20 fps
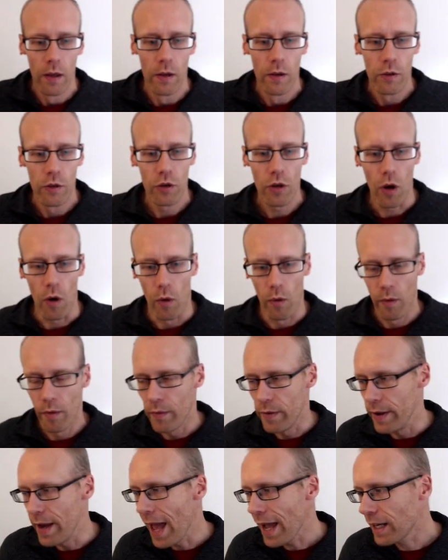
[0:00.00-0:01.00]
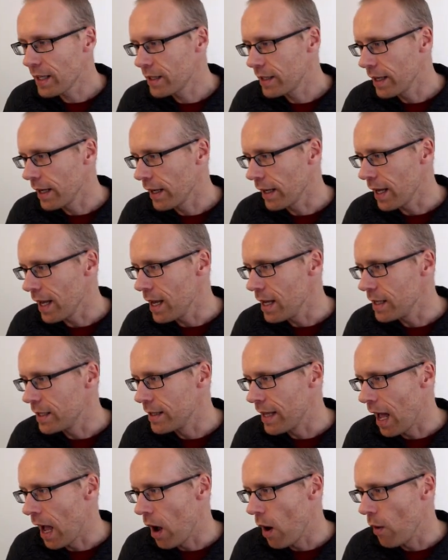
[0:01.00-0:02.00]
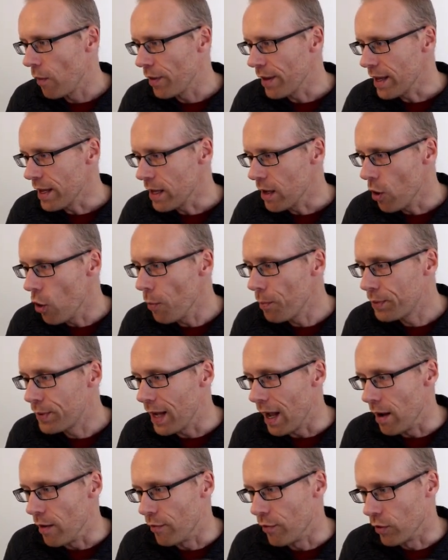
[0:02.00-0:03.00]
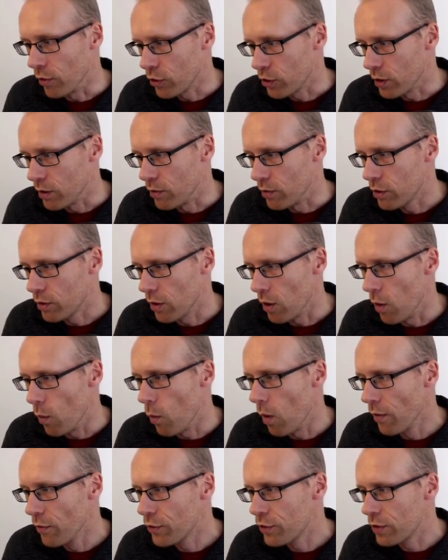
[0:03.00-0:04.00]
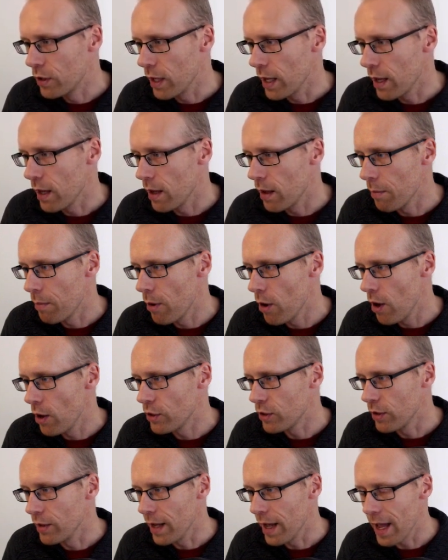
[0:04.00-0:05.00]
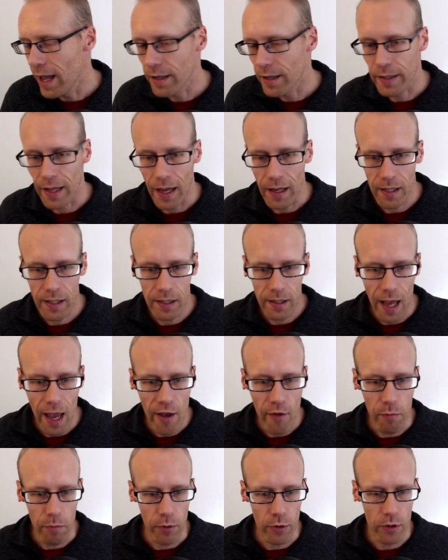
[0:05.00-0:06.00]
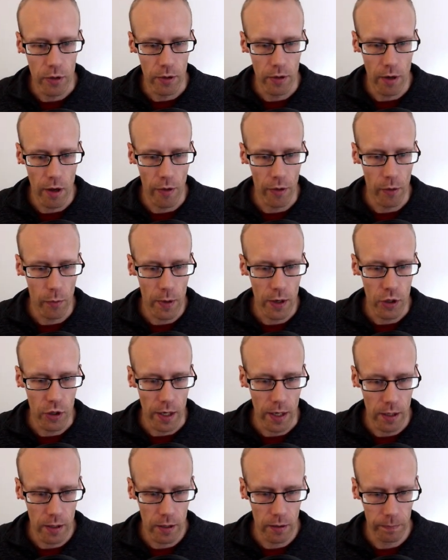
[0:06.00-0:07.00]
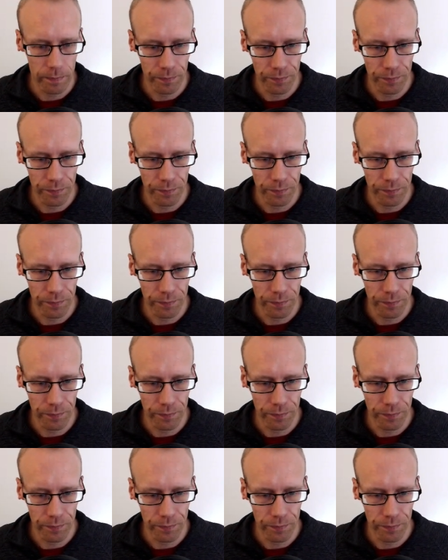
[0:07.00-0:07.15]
So next thing is now the update function. So once the person hits that save button on the widget,